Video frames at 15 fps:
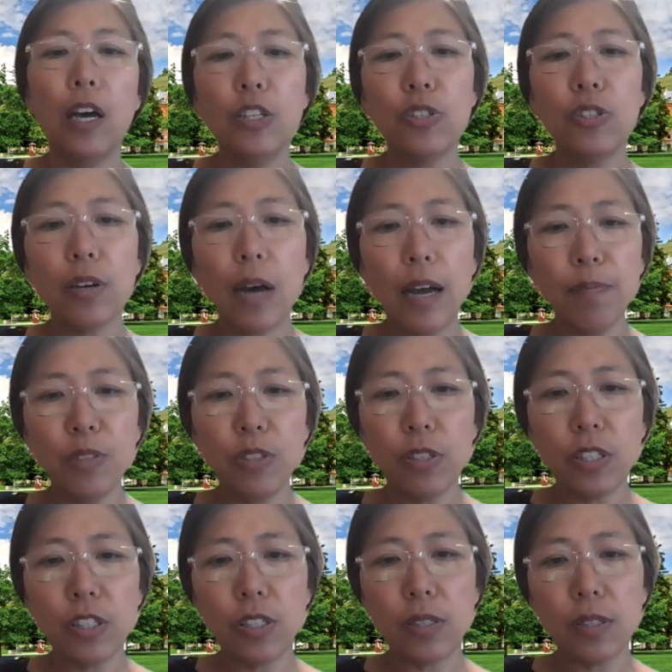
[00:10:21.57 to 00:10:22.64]
So I'm
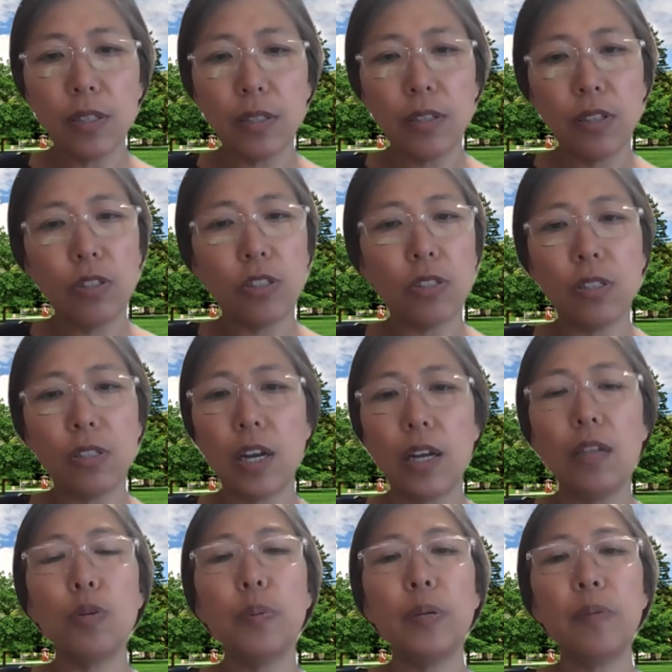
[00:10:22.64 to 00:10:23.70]
going to share a
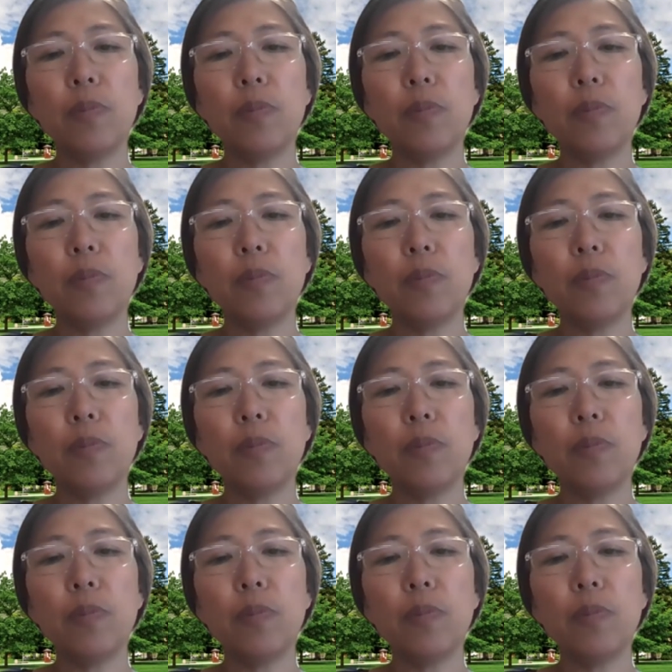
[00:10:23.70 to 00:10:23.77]
little bit